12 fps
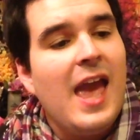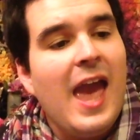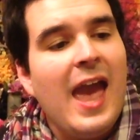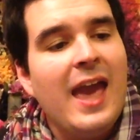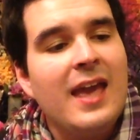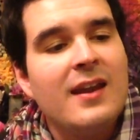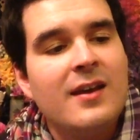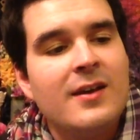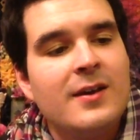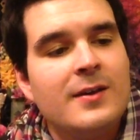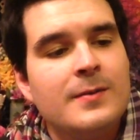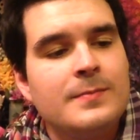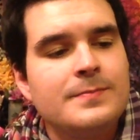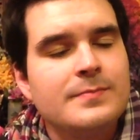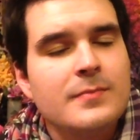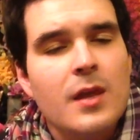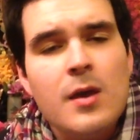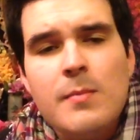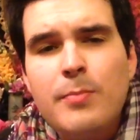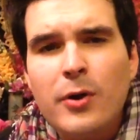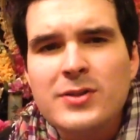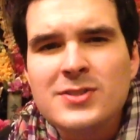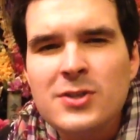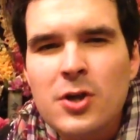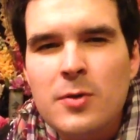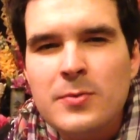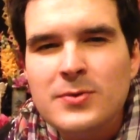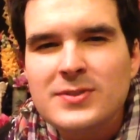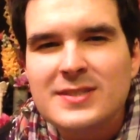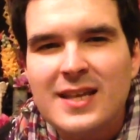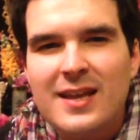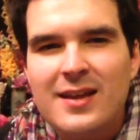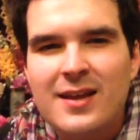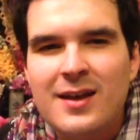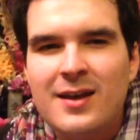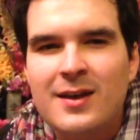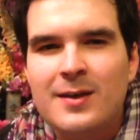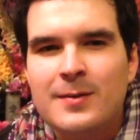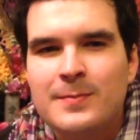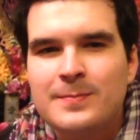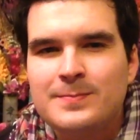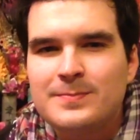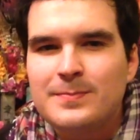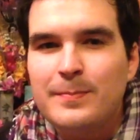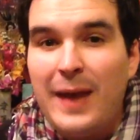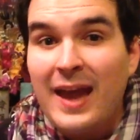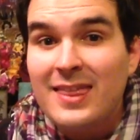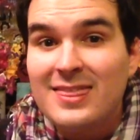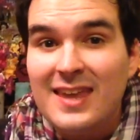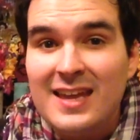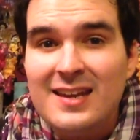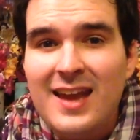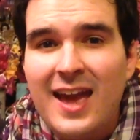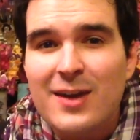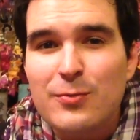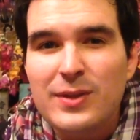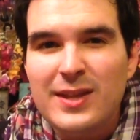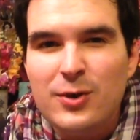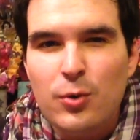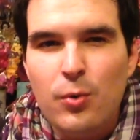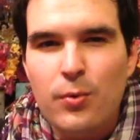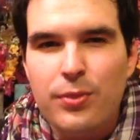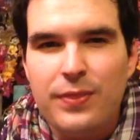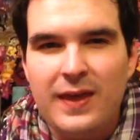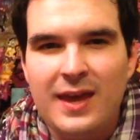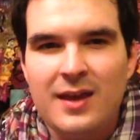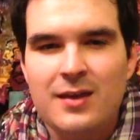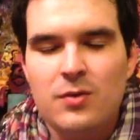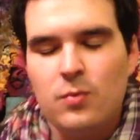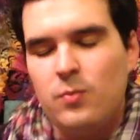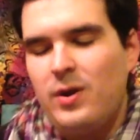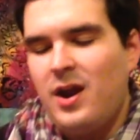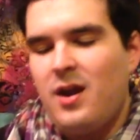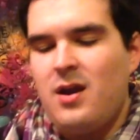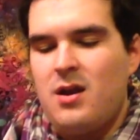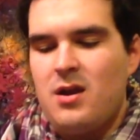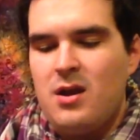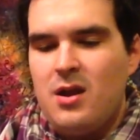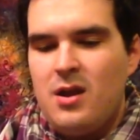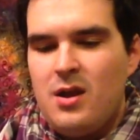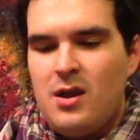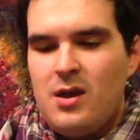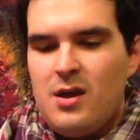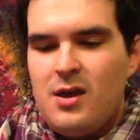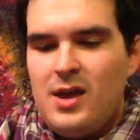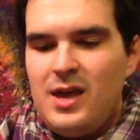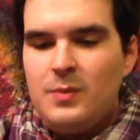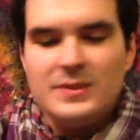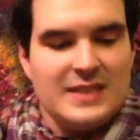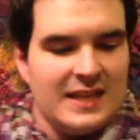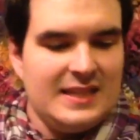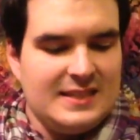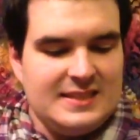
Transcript: And Barnes & Noble's back then had a really cool thing where it was like this